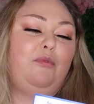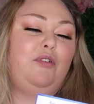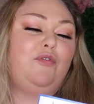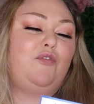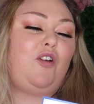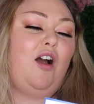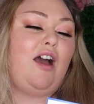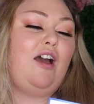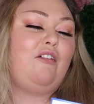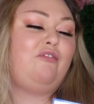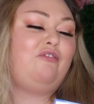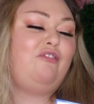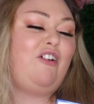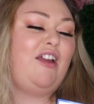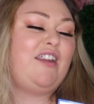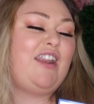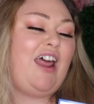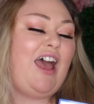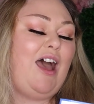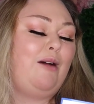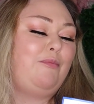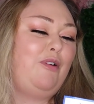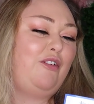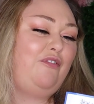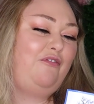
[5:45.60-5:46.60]
we've got our friend
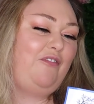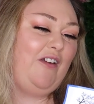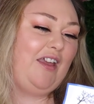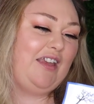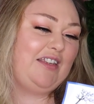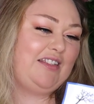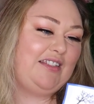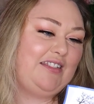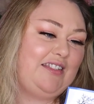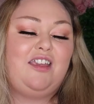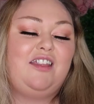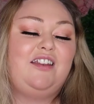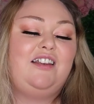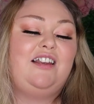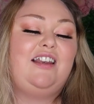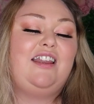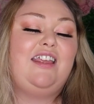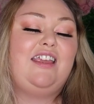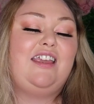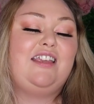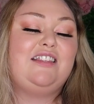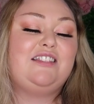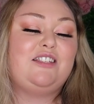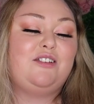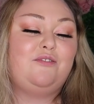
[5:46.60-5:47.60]
amethyst. Can
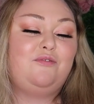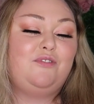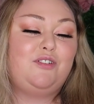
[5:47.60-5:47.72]
lead to